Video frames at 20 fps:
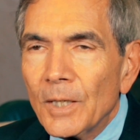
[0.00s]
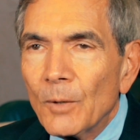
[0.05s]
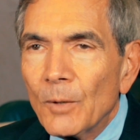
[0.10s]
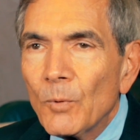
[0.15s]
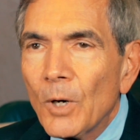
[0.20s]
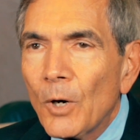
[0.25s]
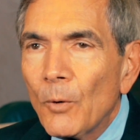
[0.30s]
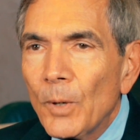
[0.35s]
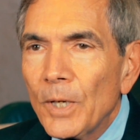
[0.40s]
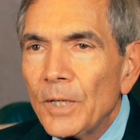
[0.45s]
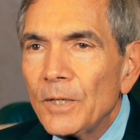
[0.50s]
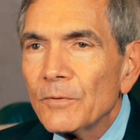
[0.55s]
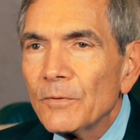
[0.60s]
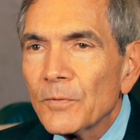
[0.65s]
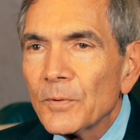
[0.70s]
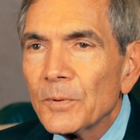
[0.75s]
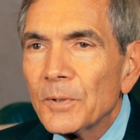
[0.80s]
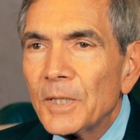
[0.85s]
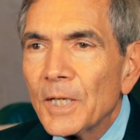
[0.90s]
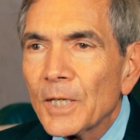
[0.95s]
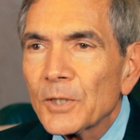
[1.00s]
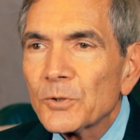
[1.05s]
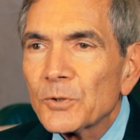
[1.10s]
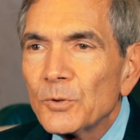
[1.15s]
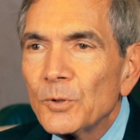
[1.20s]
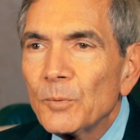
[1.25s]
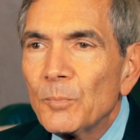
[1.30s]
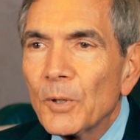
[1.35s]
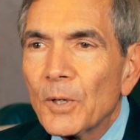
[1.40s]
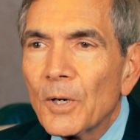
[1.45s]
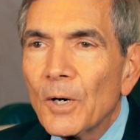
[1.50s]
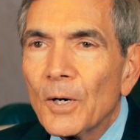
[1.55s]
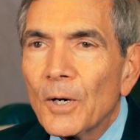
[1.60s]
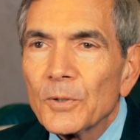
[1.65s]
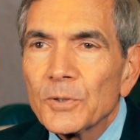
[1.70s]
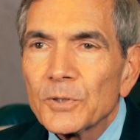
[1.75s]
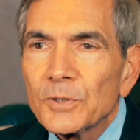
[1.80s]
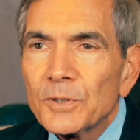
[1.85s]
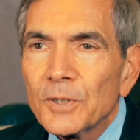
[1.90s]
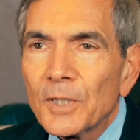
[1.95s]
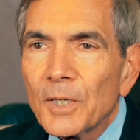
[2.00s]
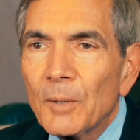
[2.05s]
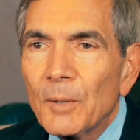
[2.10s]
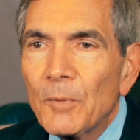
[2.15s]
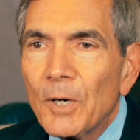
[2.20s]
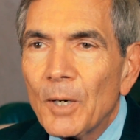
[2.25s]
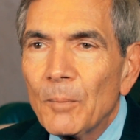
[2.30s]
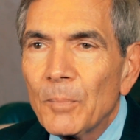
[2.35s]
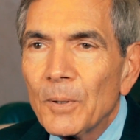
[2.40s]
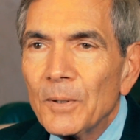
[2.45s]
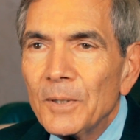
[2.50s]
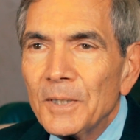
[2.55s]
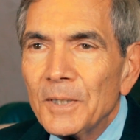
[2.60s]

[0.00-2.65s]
And while waiting for the next group of cars to come up,